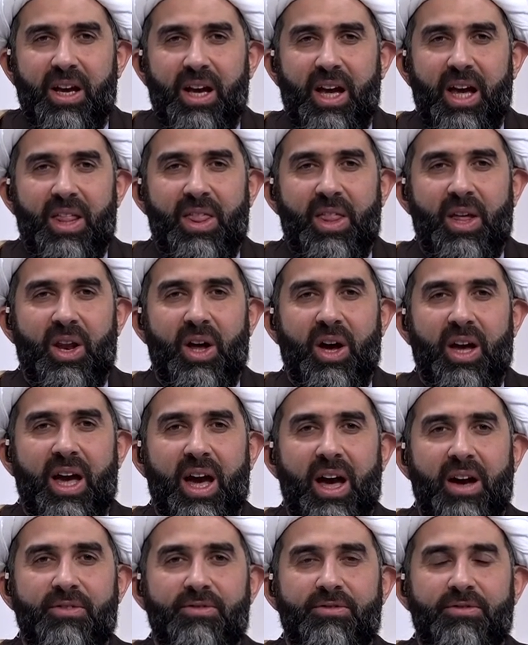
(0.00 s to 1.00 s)
and then I
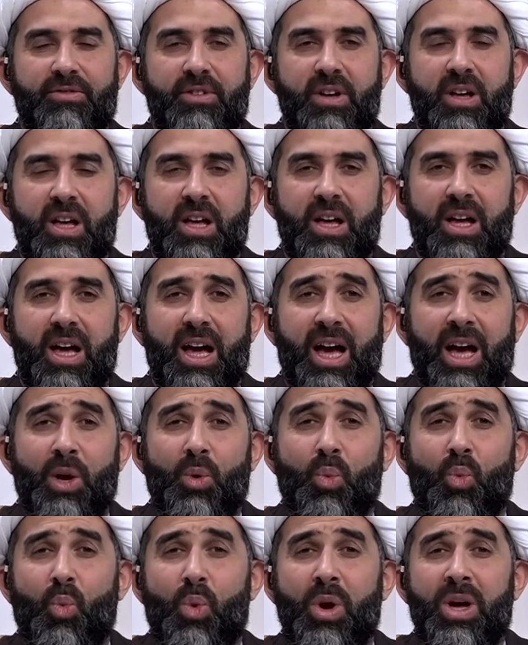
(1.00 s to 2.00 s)
have a
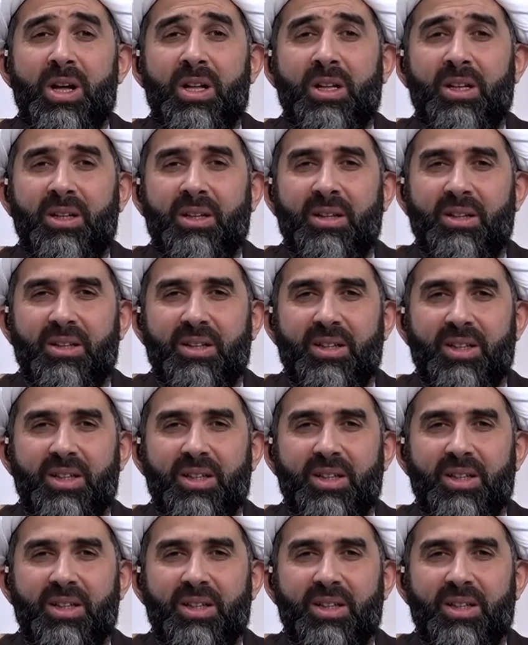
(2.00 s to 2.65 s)
will